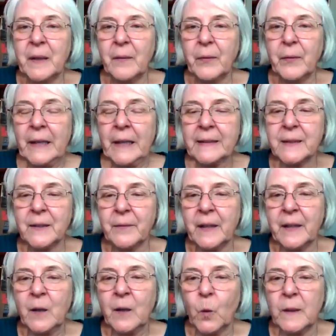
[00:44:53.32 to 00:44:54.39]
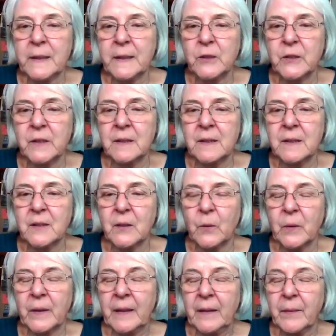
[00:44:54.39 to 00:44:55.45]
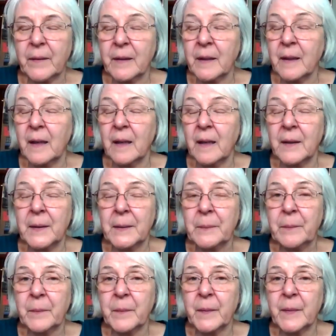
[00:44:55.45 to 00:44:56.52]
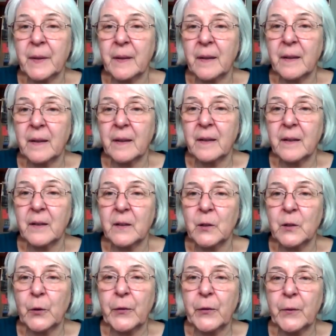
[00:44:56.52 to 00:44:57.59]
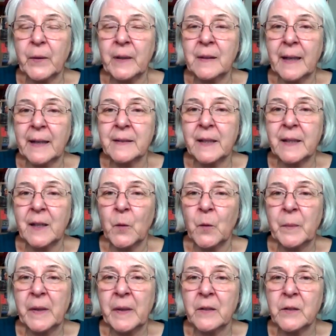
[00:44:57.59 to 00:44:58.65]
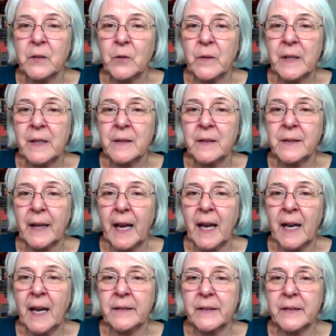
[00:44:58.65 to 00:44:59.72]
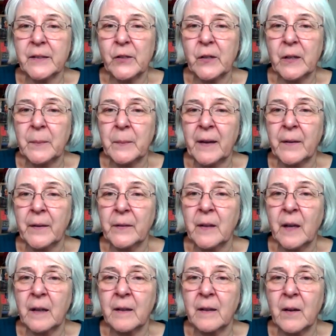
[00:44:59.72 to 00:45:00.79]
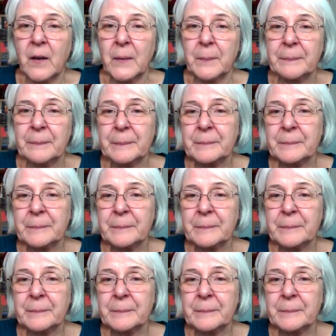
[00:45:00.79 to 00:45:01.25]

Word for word: thinks of any questions or anything, um, Lutheran Latino Ministries at gmail.com.